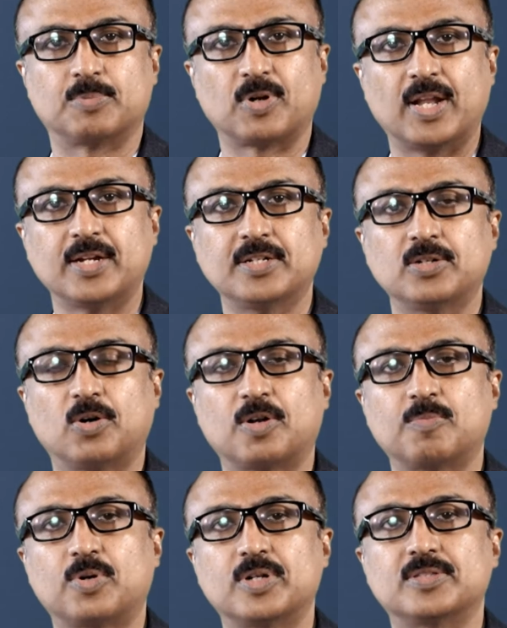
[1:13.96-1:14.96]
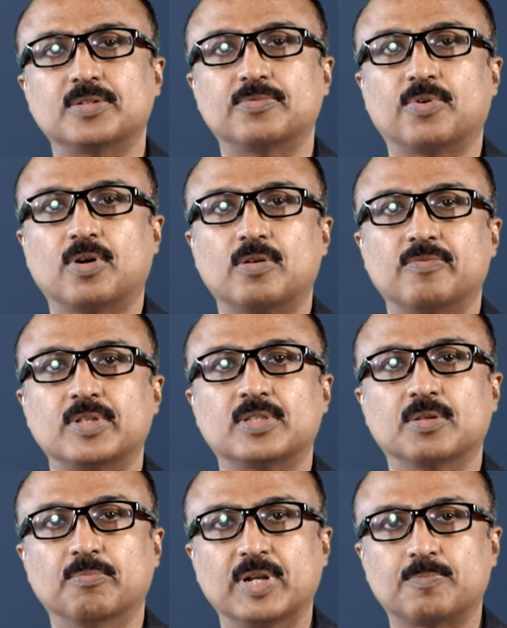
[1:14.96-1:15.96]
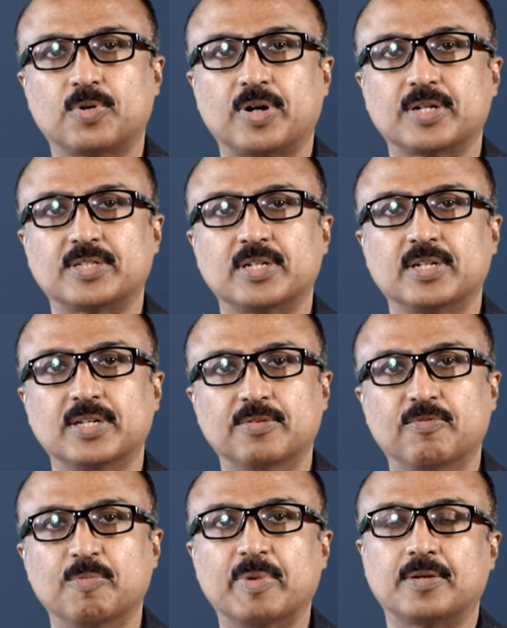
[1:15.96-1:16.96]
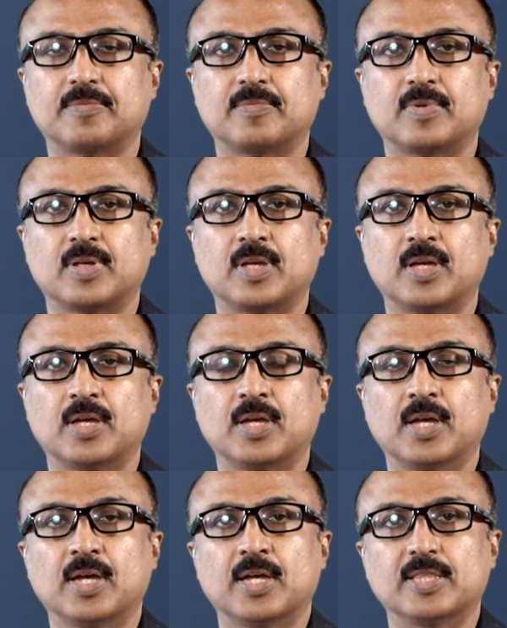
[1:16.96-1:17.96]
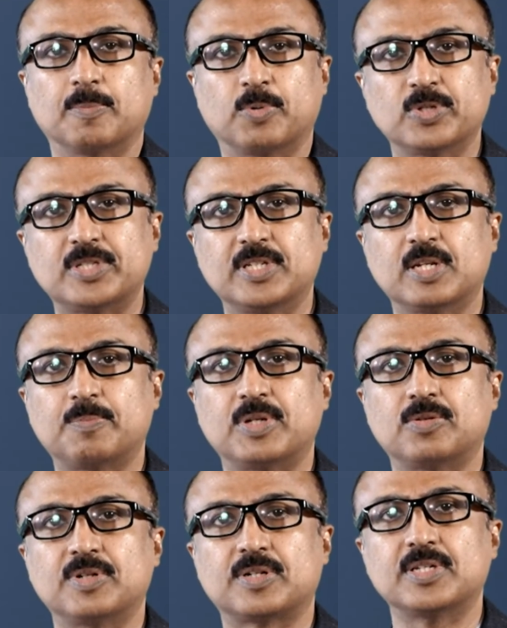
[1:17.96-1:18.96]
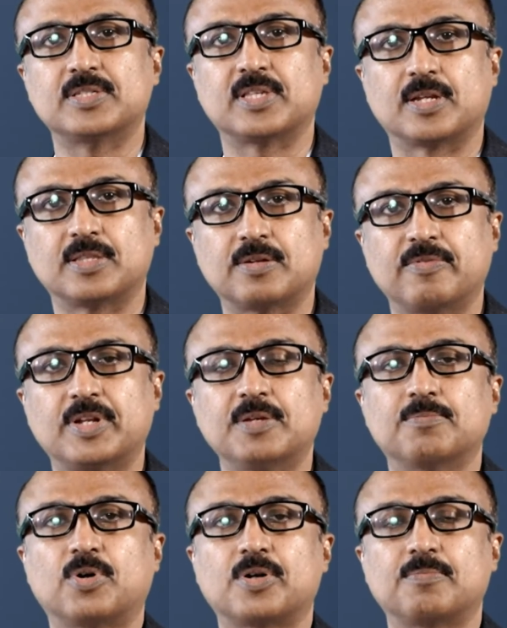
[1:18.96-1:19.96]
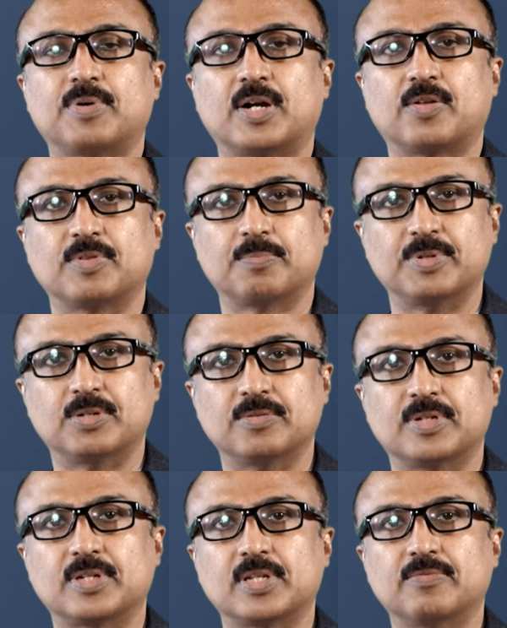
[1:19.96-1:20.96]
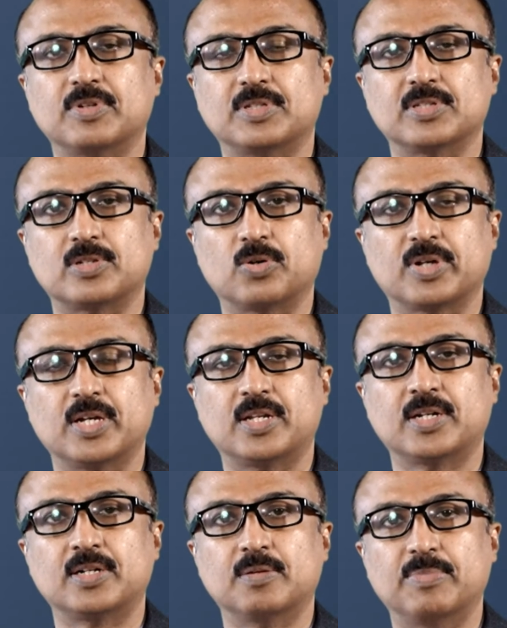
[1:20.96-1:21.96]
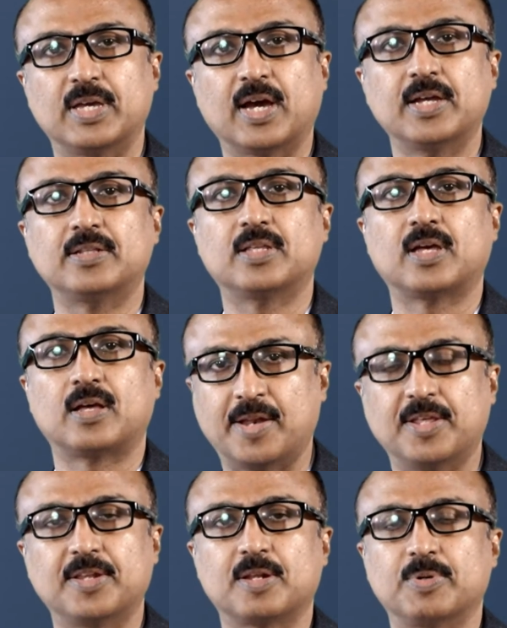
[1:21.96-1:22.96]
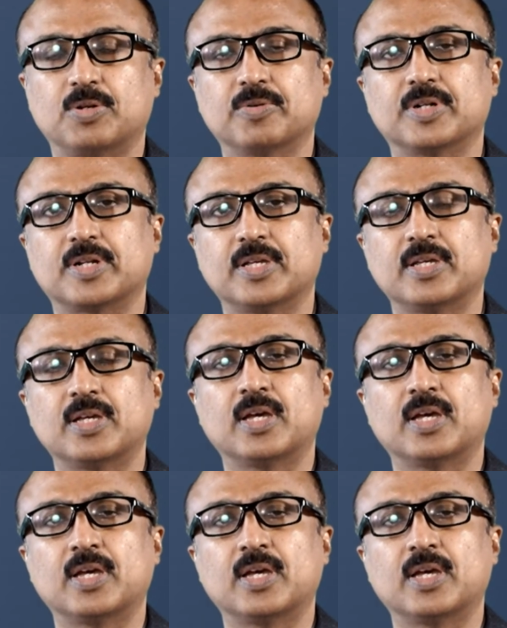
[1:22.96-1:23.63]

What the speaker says: prolactin hormone is involved with milk production in women. The posterior pituitary is another very important part of the pituitary, which is located behind the anterior pituitary.